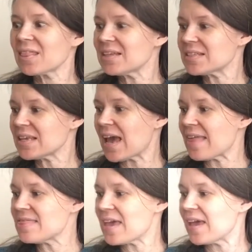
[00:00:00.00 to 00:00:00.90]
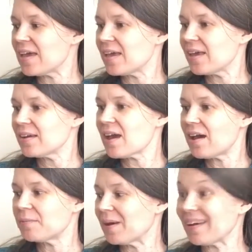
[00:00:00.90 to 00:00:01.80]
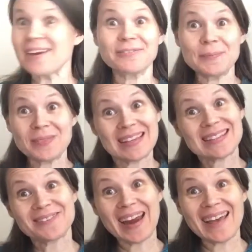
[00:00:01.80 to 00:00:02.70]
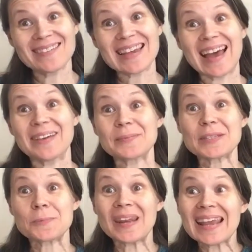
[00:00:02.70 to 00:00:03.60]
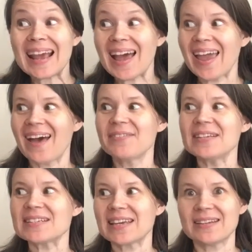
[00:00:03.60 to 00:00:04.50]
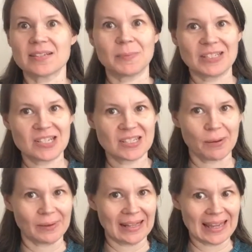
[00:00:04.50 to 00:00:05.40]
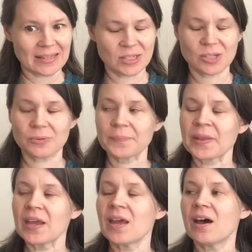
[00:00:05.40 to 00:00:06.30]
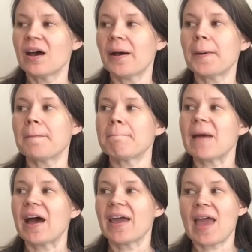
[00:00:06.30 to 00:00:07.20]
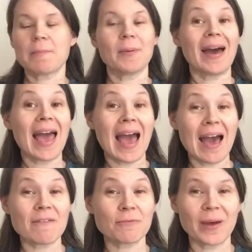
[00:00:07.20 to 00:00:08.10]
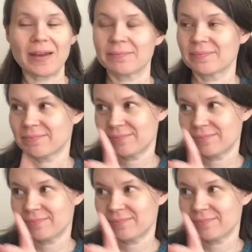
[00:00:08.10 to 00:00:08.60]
Let's see, and then I kind of flip things around. Spinning, I haven't done as much as I would like to. I am about halfway. I'm